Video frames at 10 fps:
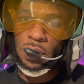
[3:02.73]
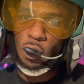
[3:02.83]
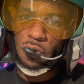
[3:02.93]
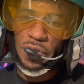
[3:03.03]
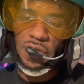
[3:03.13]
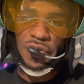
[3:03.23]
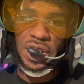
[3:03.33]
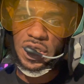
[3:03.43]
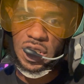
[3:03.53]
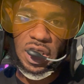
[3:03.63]
over the
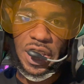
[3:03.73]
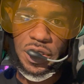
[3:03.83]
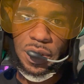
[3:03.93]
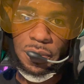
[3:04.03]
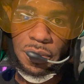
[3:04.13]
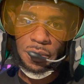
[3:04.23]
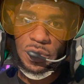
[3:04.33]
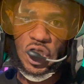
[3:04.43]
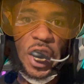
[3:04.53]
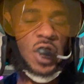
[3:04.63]
Vintage Collection.
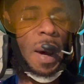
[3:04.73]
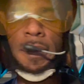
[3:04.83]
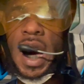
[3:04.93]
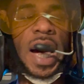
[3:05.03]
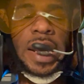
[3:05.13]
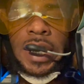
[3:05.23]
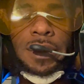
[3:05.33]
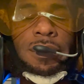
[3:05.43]
Changed my mind.